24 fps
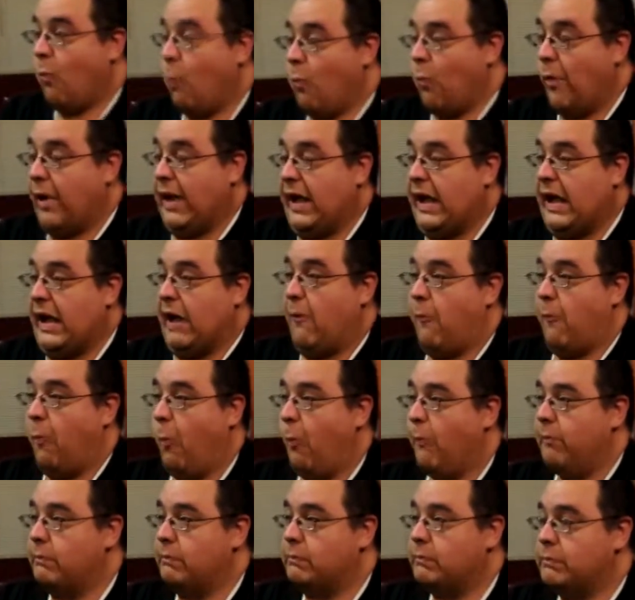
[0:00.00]
yeah.
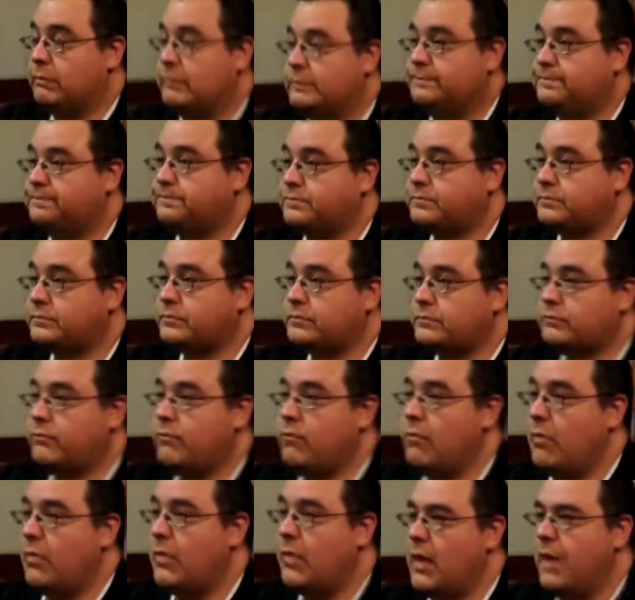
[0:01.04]
The
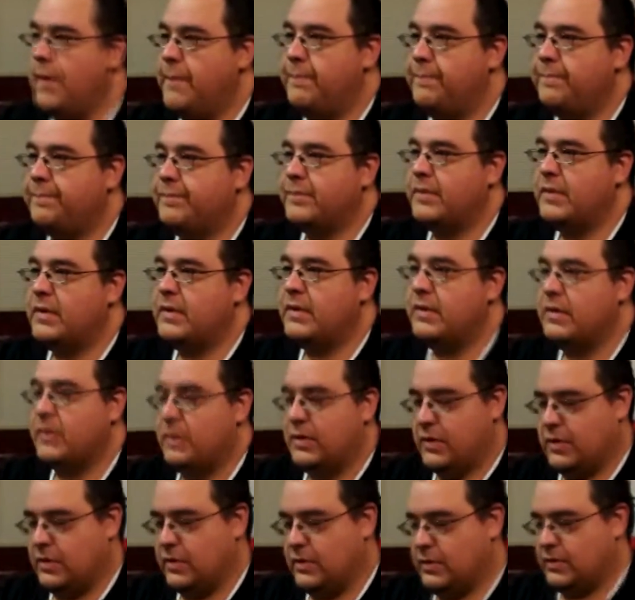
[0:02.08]
larvettes, would you
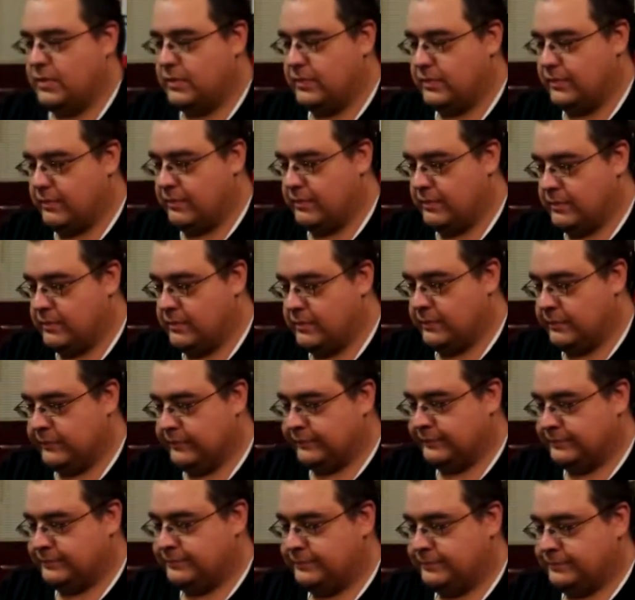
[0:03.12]
would you
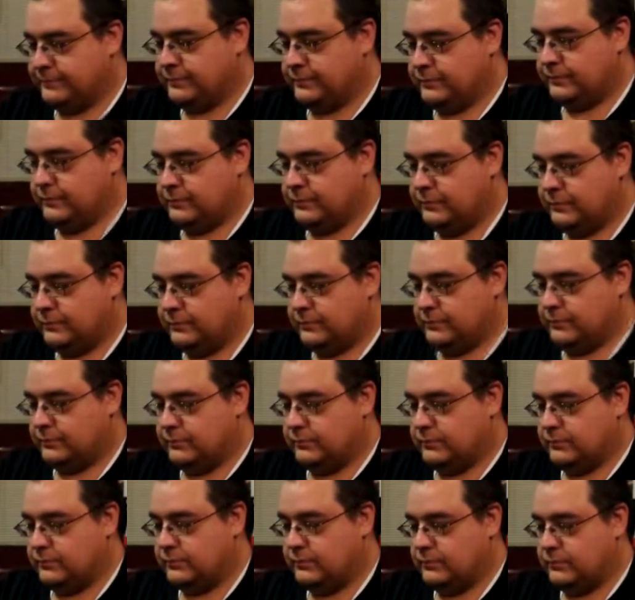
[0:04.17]
sprinkle them on a salad,
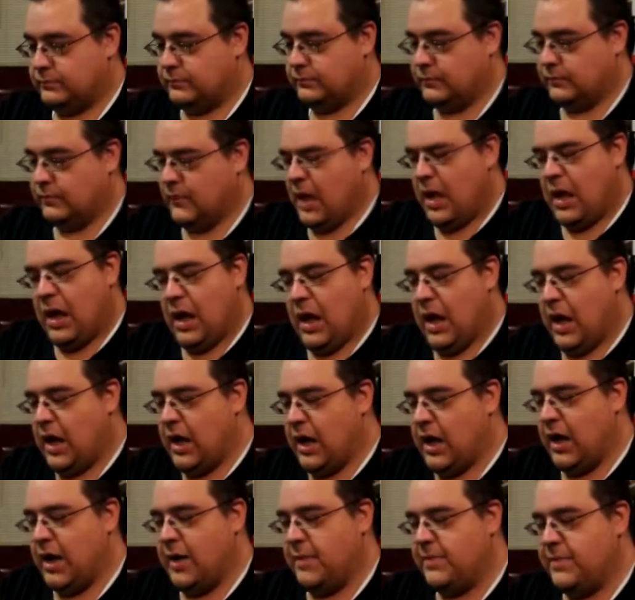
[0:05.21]
maybe?
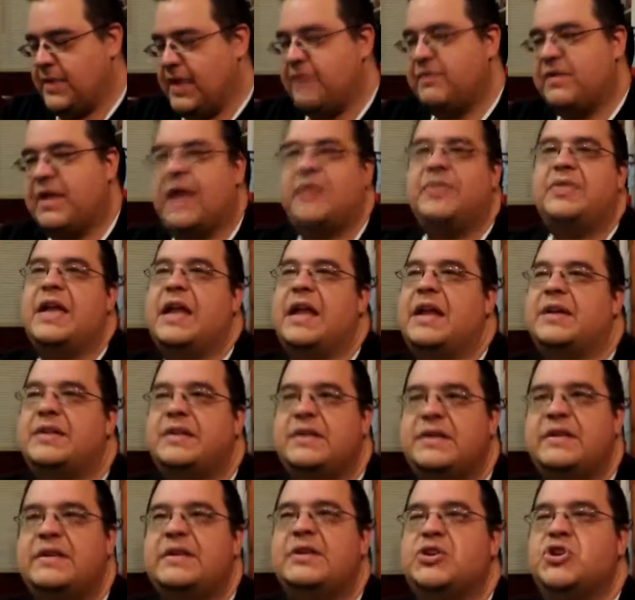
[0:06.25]
Um, they've got that
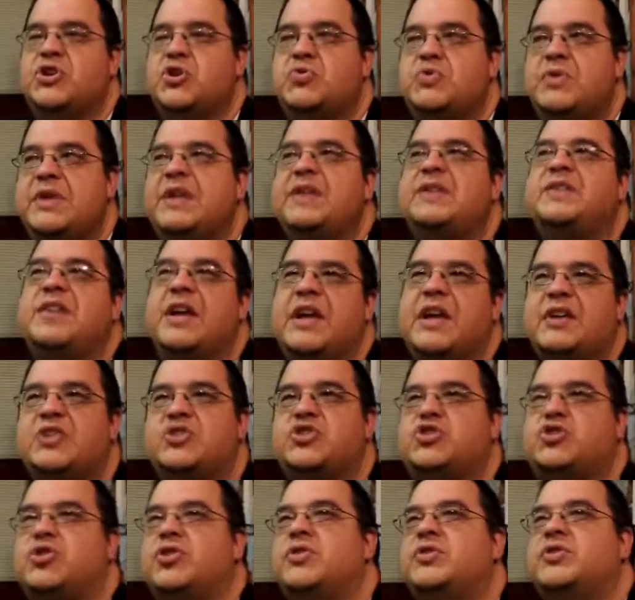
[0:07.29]
unique
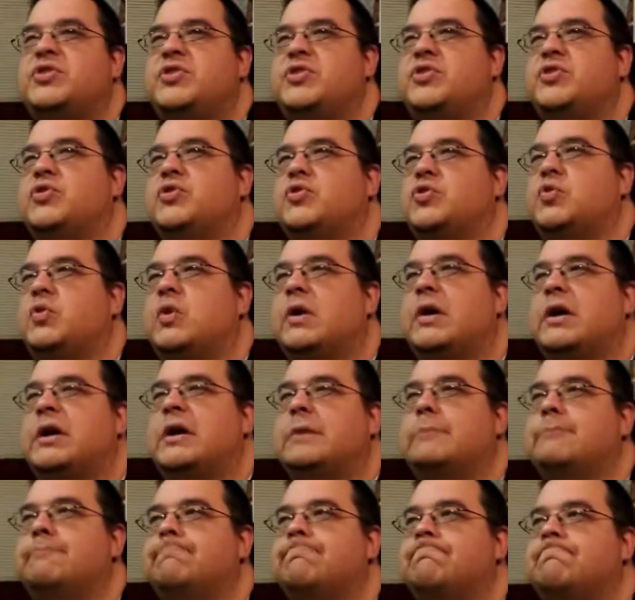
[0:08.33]
texture to.
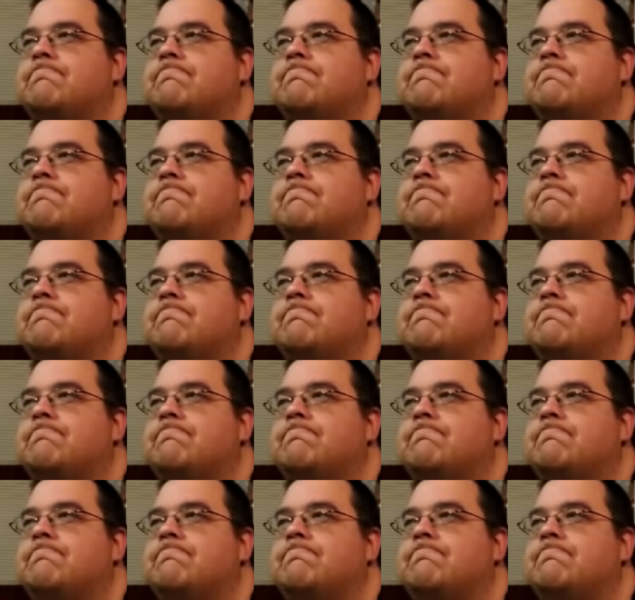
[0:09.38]
Um,